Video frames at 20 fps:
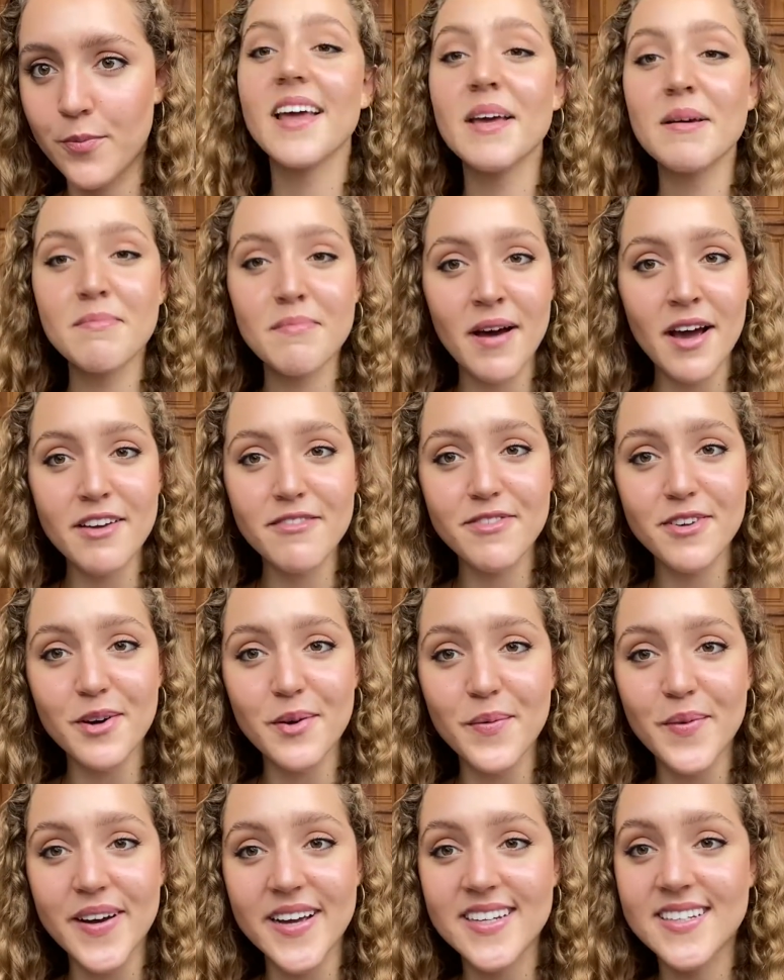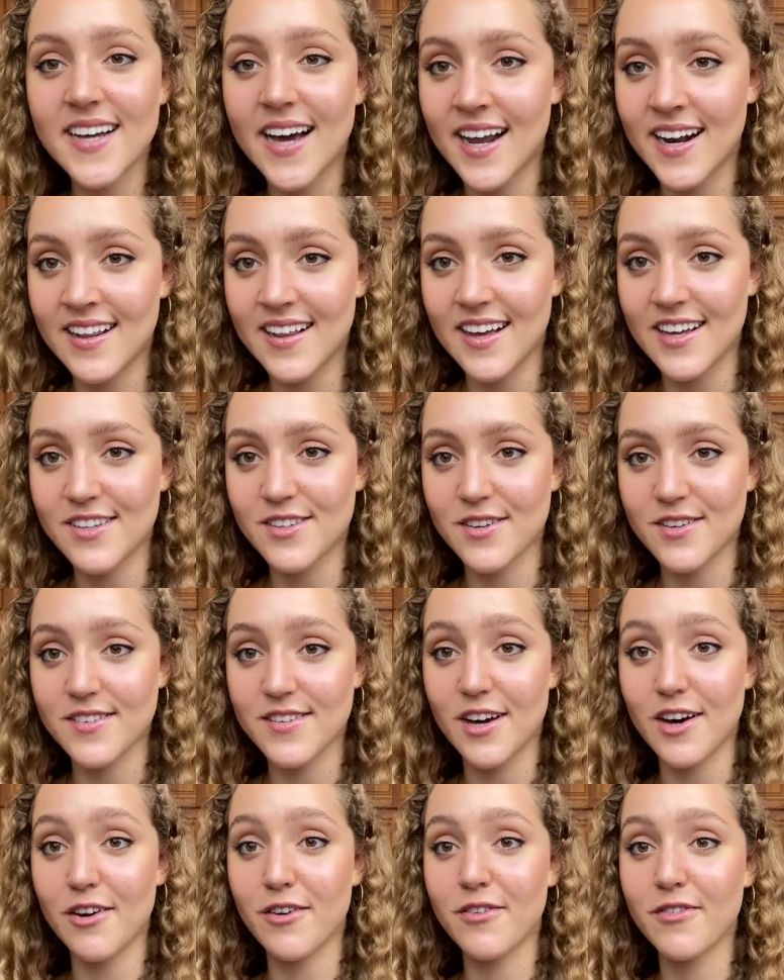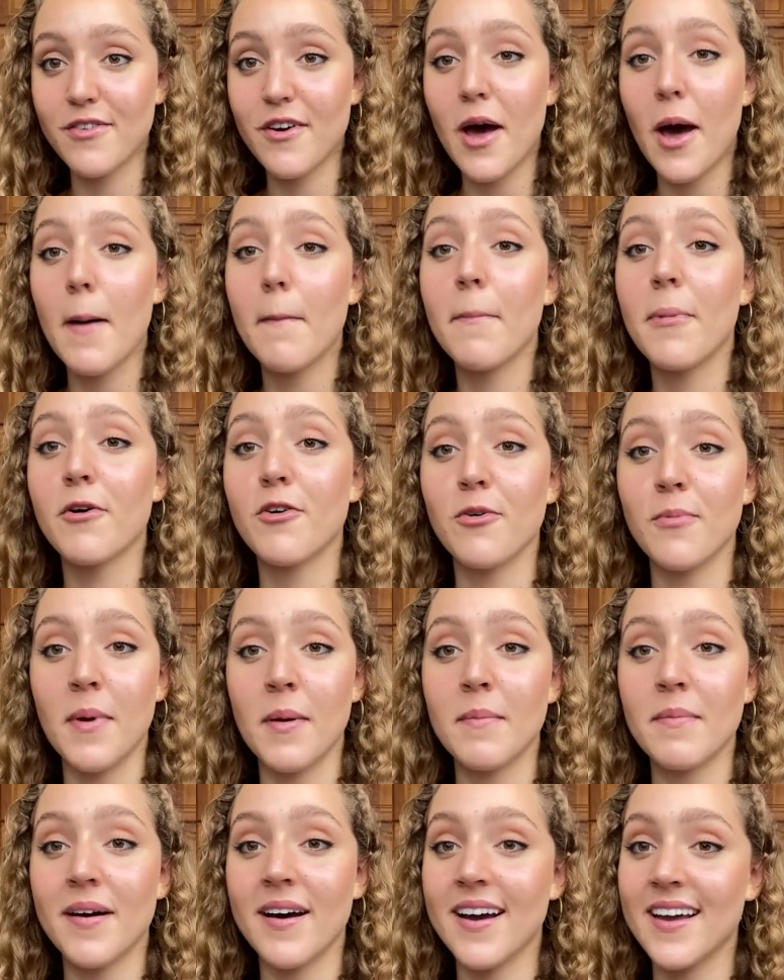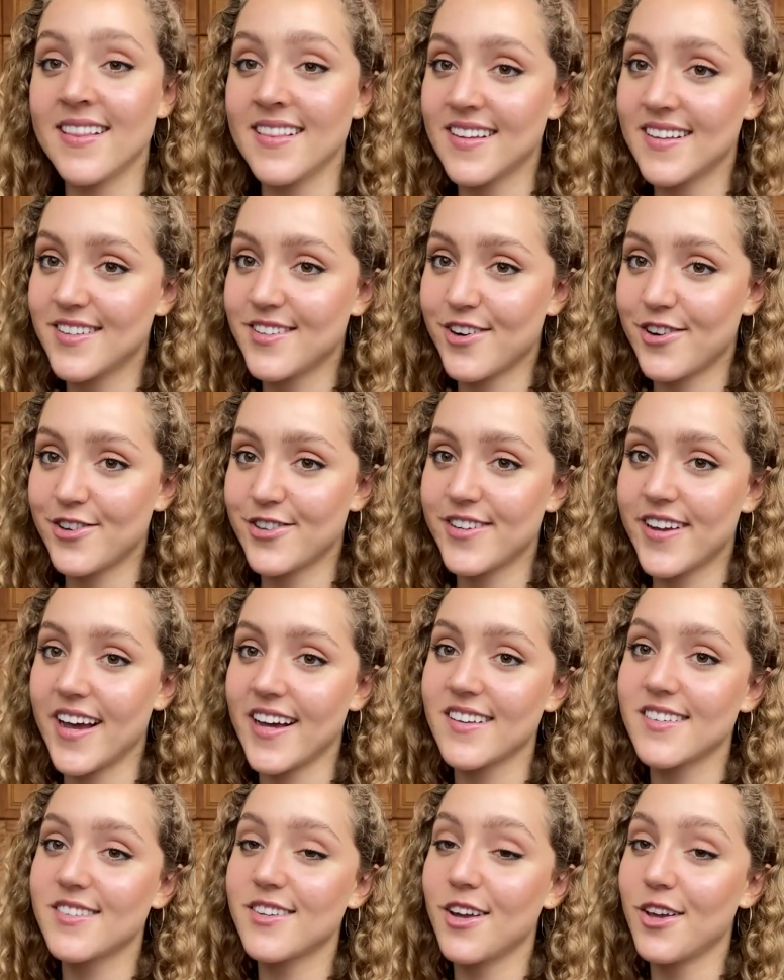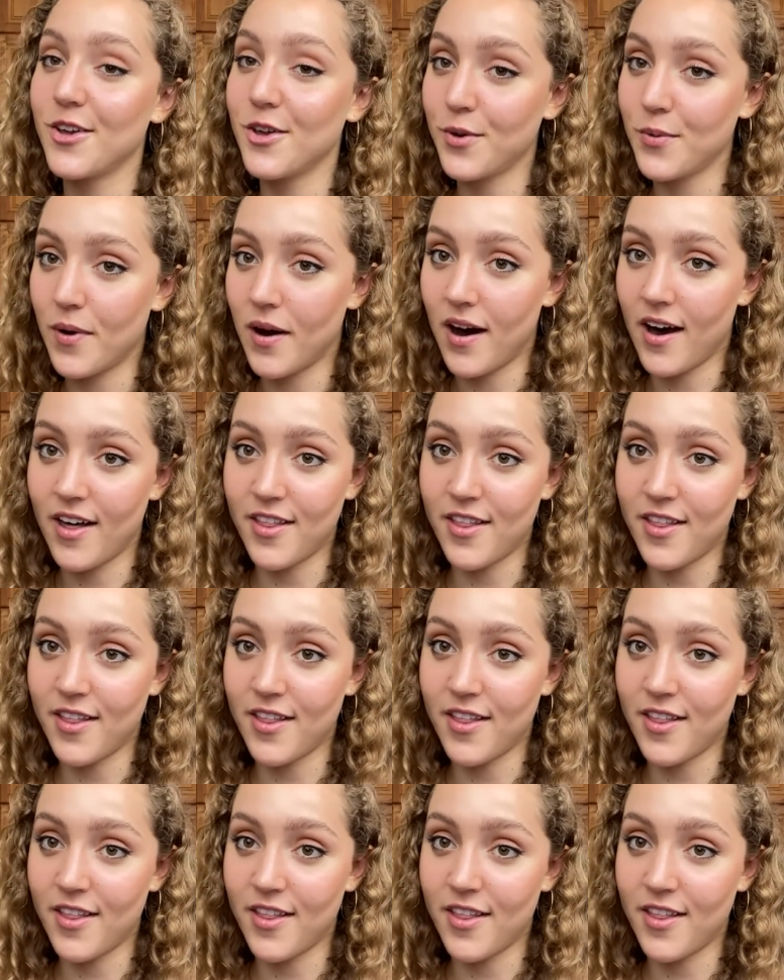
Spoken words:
It might feel weird to analyse yourself, but remember, in this context, you are